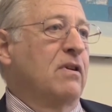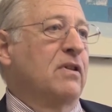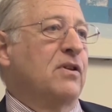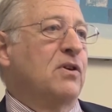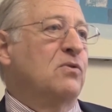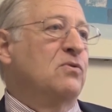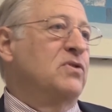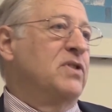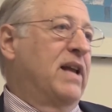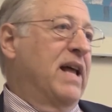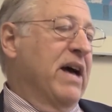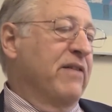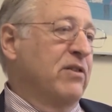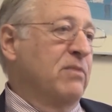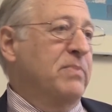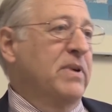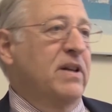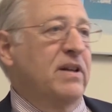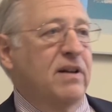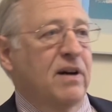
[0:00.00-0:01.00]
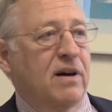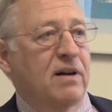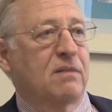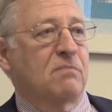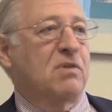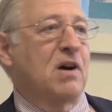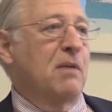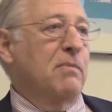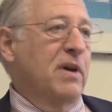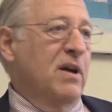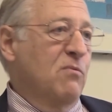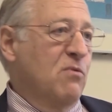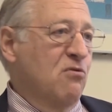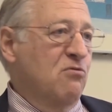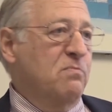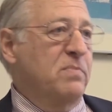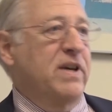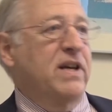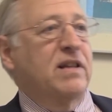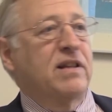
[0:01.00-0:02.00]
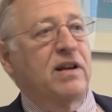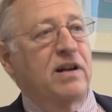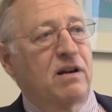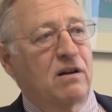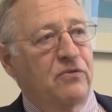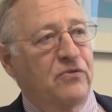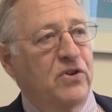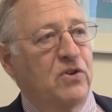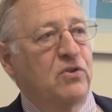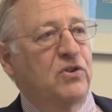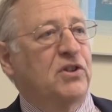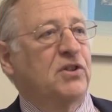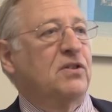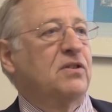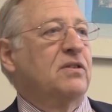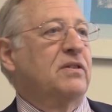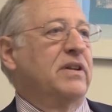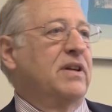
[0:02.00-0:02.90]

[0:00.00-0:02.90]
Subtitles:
Those that haven't been done probably won't be in the near future.